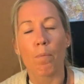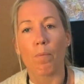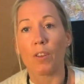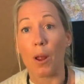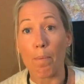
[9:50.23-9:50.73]

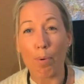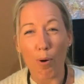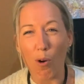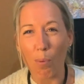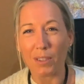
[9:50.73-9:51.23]
you know,
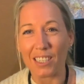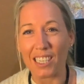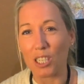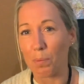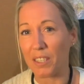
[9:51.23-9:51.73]

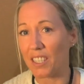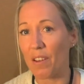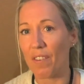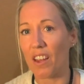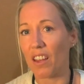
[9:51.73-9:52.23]
property
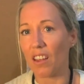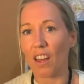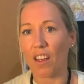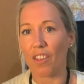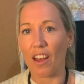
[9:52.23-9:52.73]
specific.
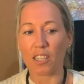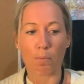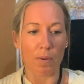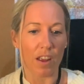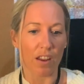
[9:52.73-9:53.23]
That's
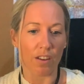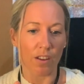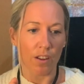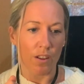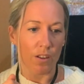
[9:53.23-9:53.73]
been
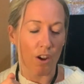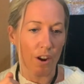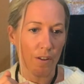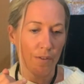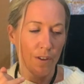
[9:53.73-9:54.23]

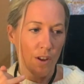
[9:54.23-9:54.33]
kind of